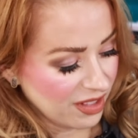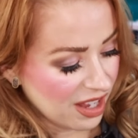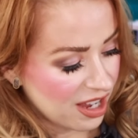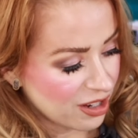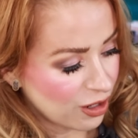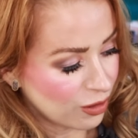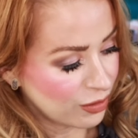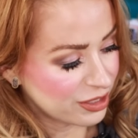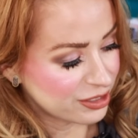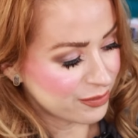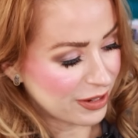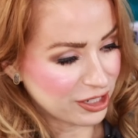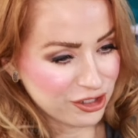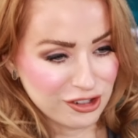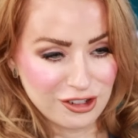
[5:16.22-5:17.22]
I always
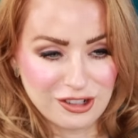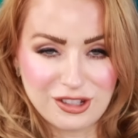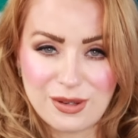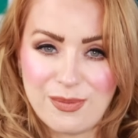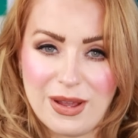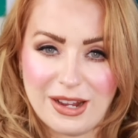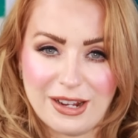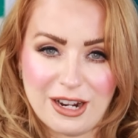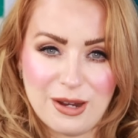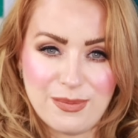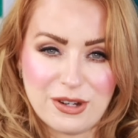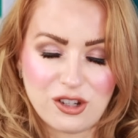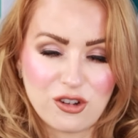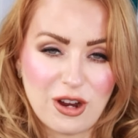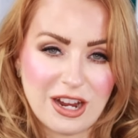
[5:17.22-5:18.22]
make sure to pick it up
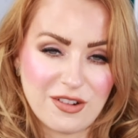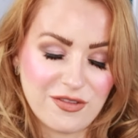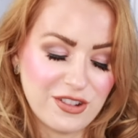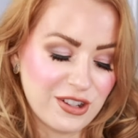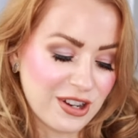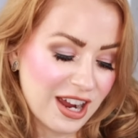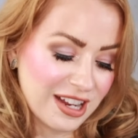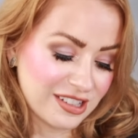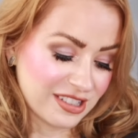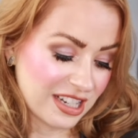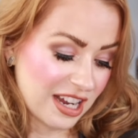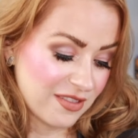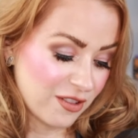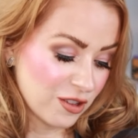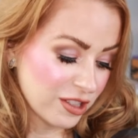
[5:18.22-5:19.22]
and try it for you guys. And
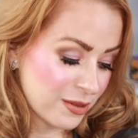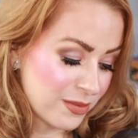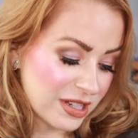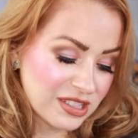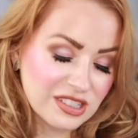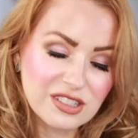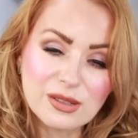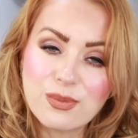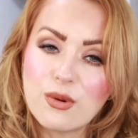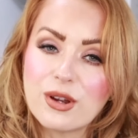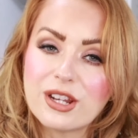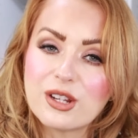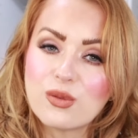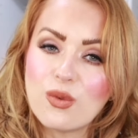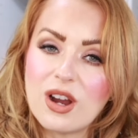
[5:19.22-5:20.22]
I've only been
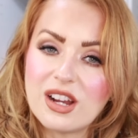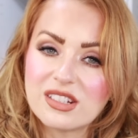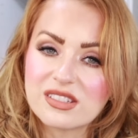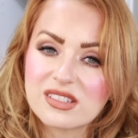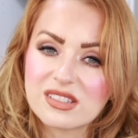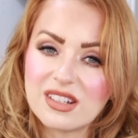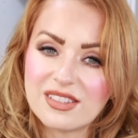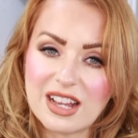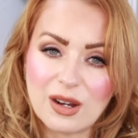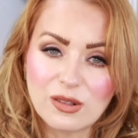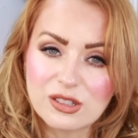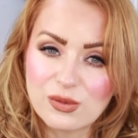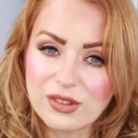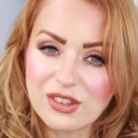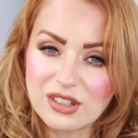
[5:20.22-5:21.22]
disappointed once, and that
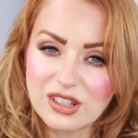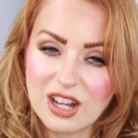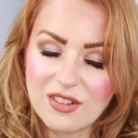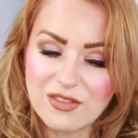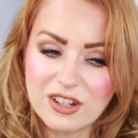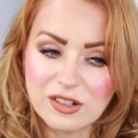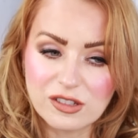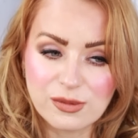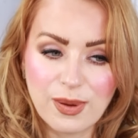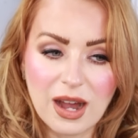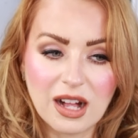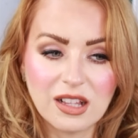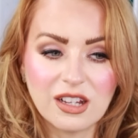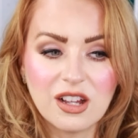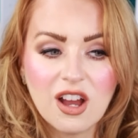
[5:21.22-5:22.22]
was with the Love Notes
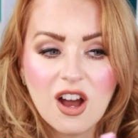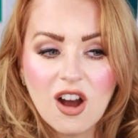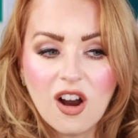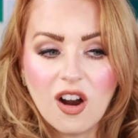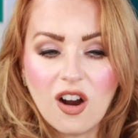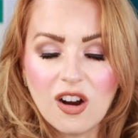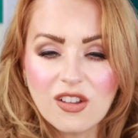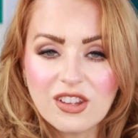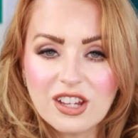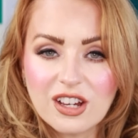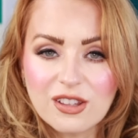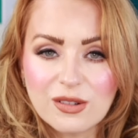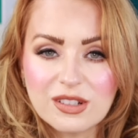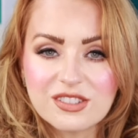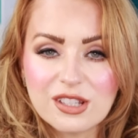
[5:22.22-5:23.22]
palette. All the
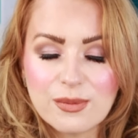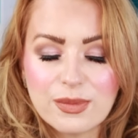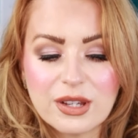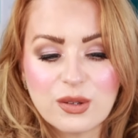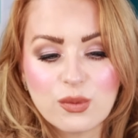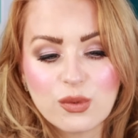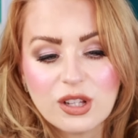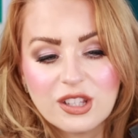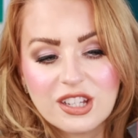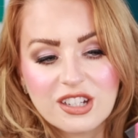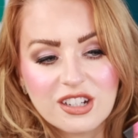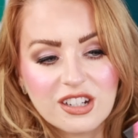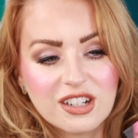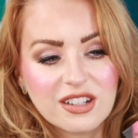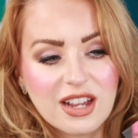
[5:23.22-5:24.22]
other ones have been really
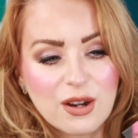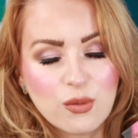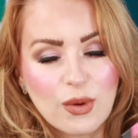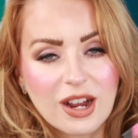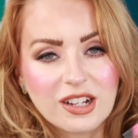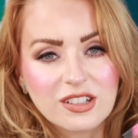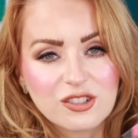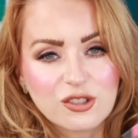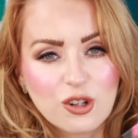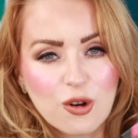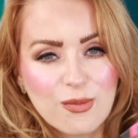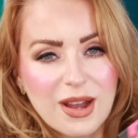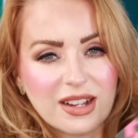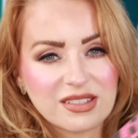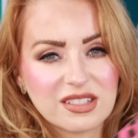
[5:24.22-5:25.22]
good, and Reckless
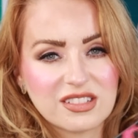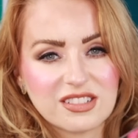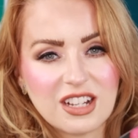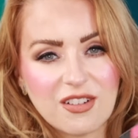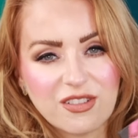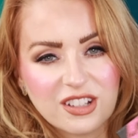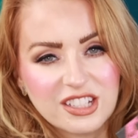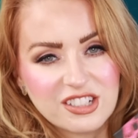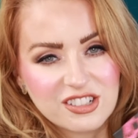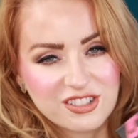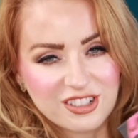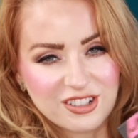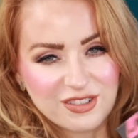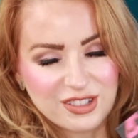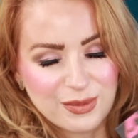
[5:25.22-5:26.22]
Romance definitely
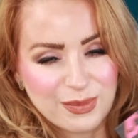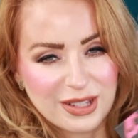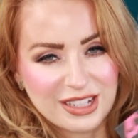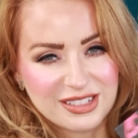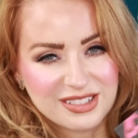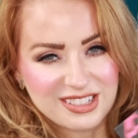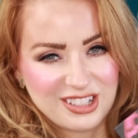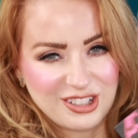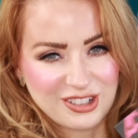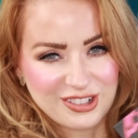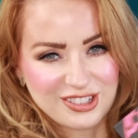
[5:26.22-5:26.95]
deserves a place in your